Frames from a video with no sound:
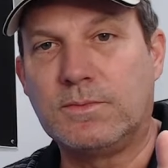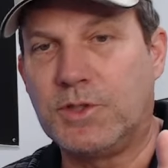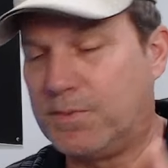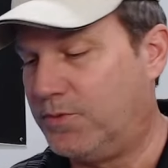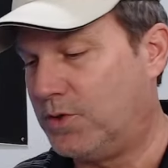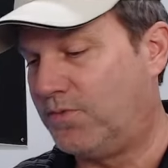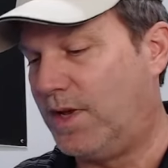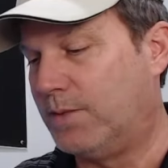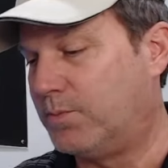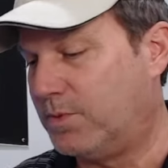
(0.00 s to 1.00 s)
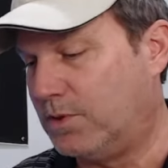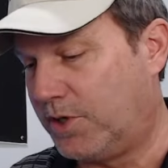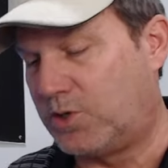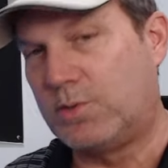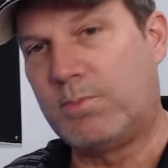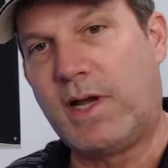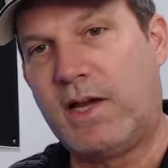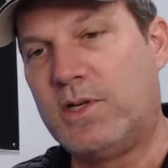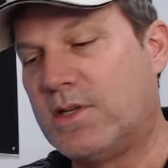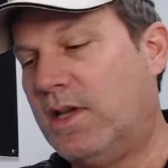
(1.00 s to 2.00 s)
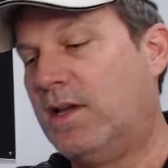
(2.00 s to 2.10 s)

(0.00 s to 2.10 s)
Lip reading: Look at your batteries,